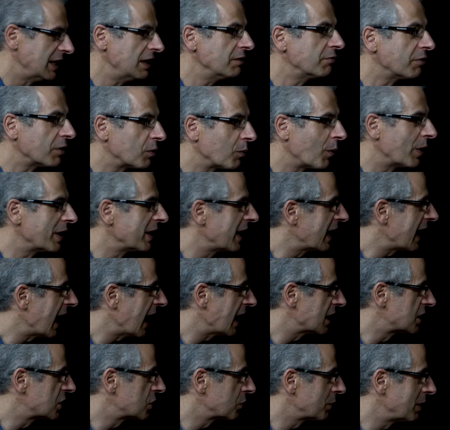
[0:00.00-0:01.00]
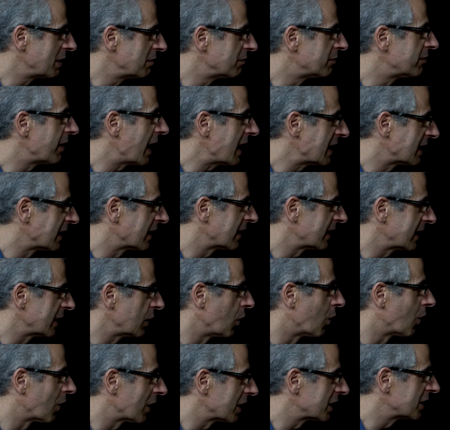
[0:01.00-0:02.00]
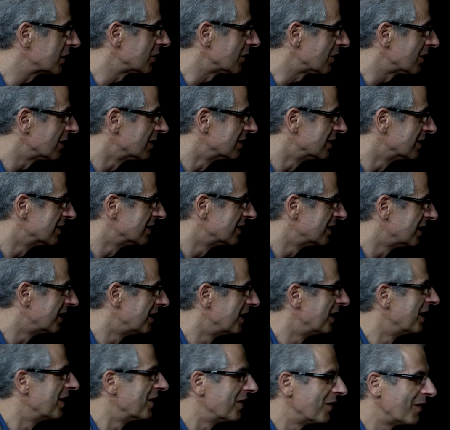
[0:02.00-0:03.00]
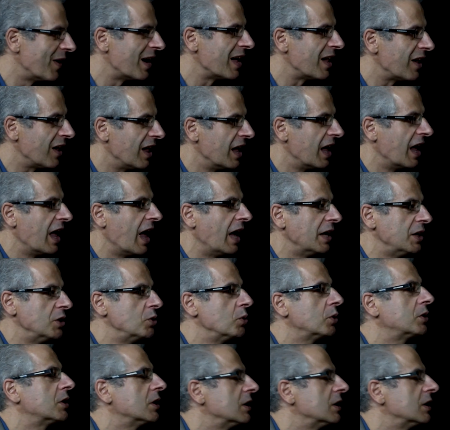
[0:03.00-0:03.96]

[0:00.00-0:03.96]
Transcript: even when they had to invent the oracle. Mm-hmm. Well, you